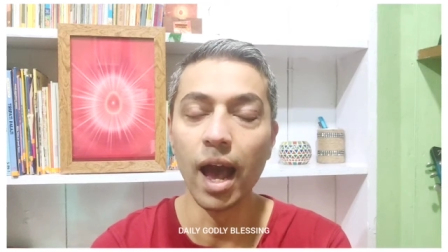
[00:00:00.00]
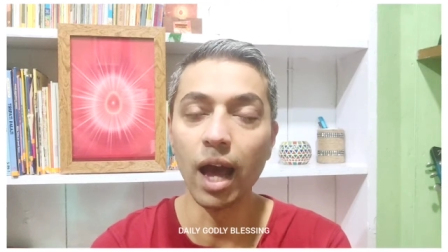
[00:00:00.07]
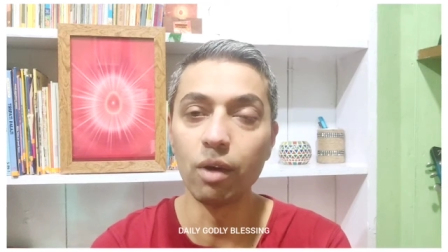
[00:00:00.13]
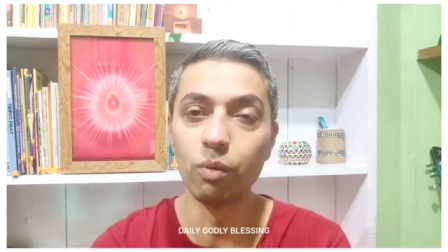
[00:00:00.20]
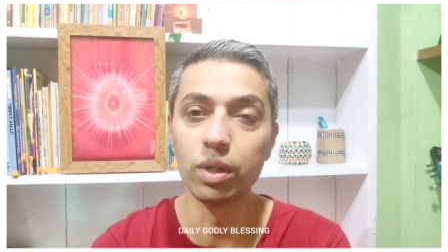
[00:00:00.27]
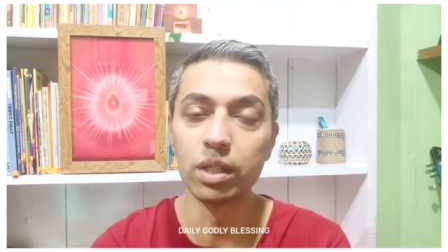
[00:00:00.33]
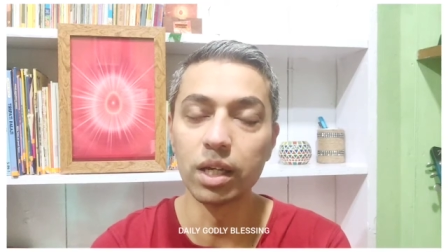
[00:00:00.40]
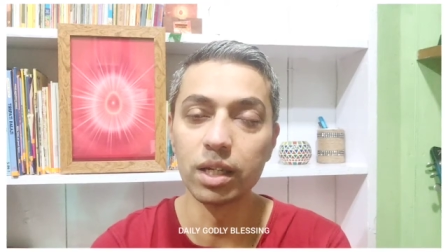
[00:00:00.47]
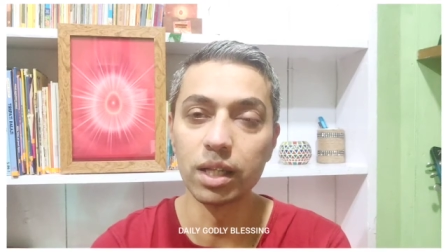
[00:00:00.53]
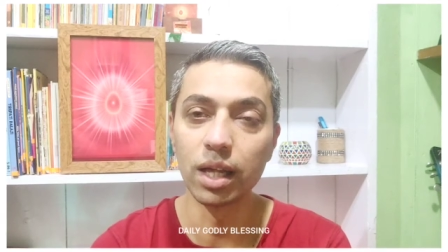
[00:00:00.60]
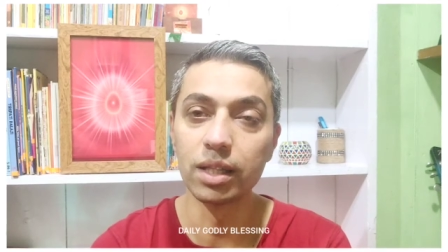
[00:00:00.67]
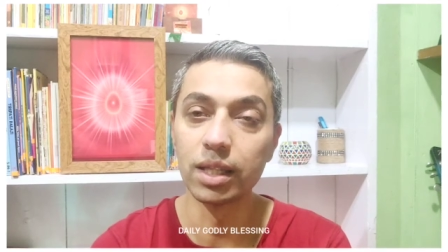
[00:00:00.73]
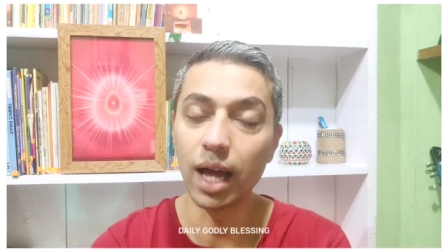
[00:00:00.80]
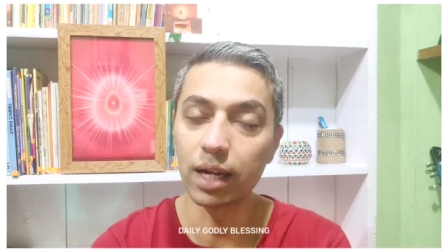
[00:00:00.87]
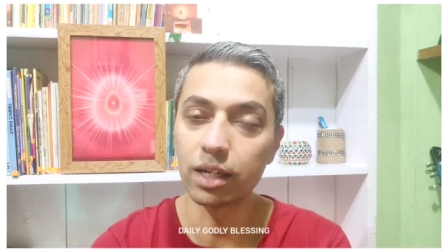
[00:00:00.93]
and we think
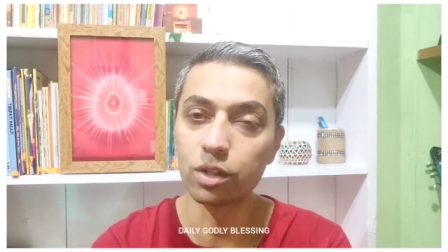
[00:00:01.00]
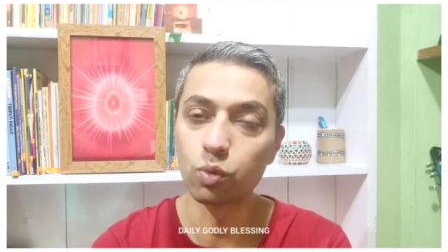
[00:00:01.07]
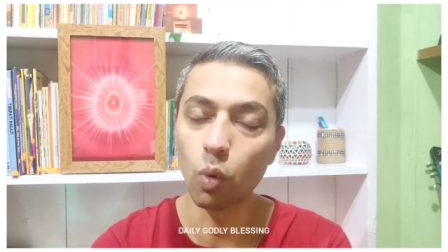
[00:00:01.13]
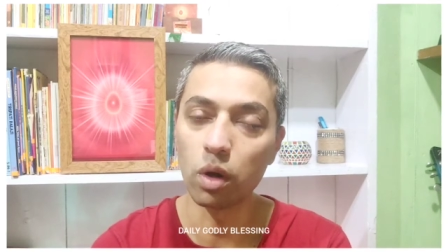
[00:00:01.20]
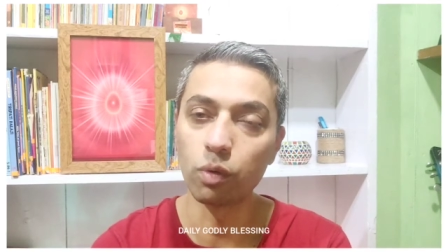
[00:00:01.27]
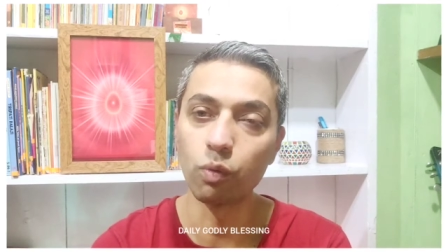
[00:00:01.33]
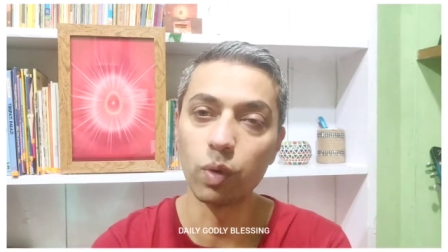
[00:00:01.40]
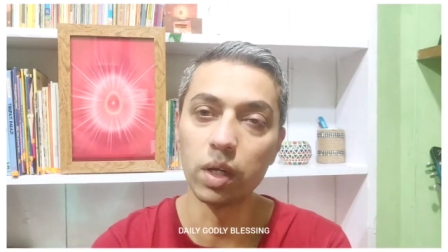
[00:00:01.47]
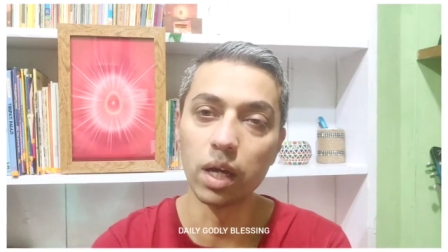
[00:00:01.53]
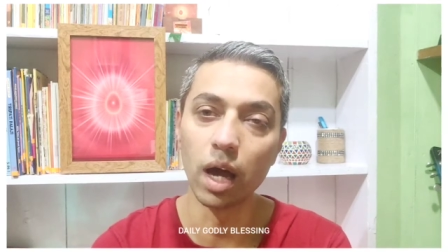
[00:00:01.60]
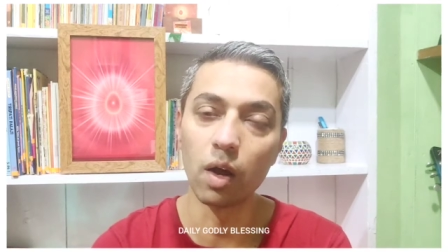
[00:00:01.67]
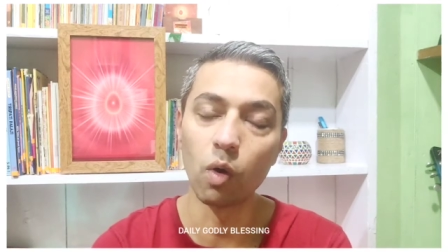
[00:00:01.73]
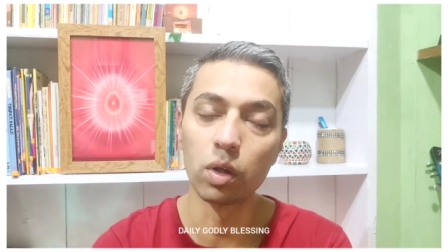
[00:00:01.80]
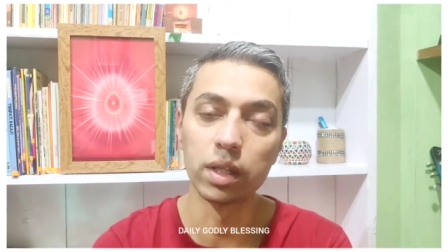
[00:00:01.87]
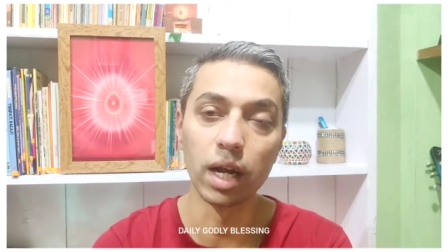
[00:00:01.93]
that that is what we
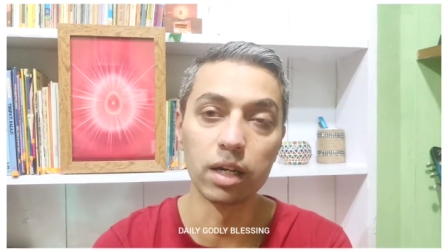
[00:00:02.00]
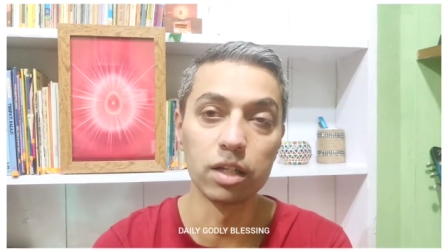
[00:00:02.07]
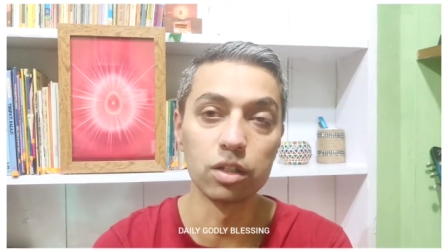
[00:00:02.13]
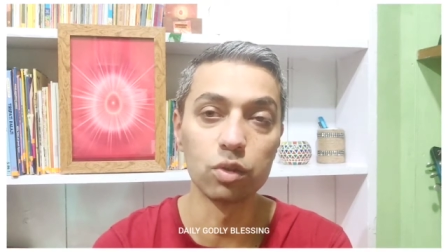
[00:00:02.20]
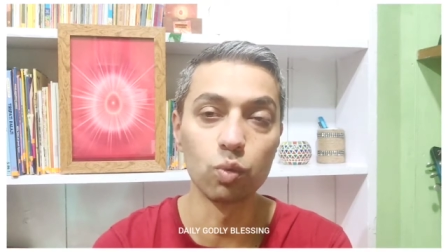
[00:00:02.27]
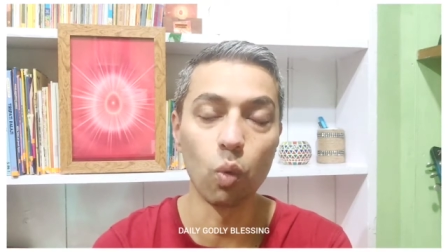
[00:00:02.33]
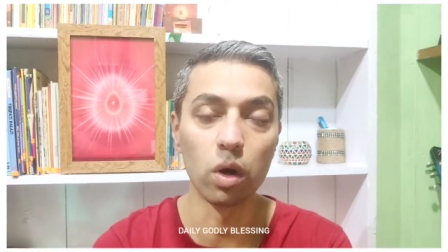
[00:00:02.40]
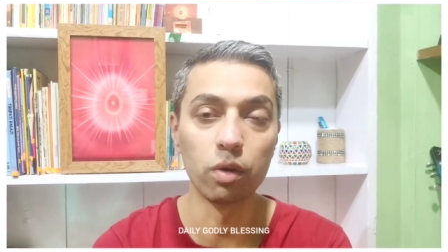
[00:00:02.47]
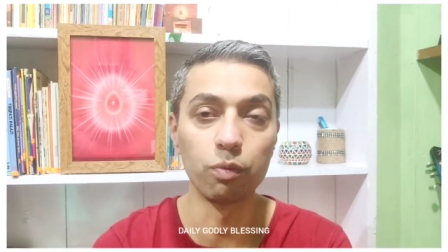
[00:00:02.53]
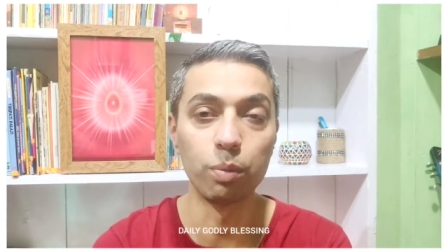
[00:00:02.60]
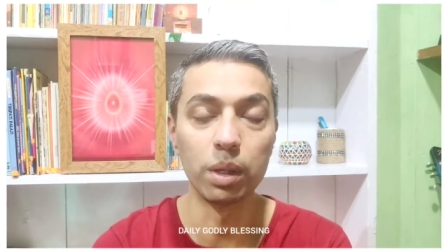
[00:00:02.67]
are or that is what